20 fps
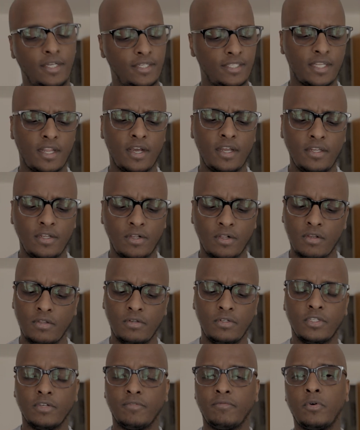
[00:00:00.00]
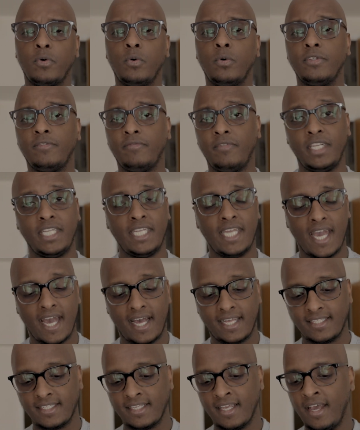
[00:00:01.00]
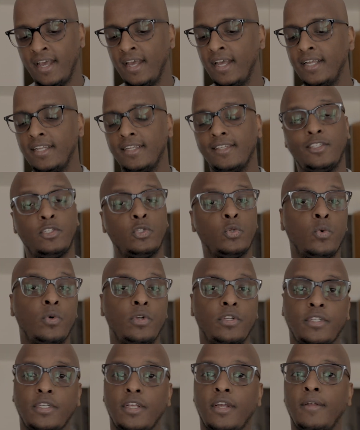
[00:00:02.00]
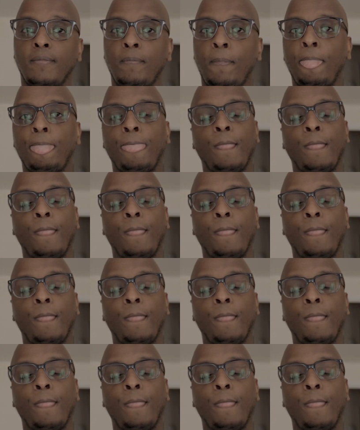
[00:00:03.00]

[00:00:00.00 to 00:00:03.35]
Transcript: So that includes, of course, vignette, distortion,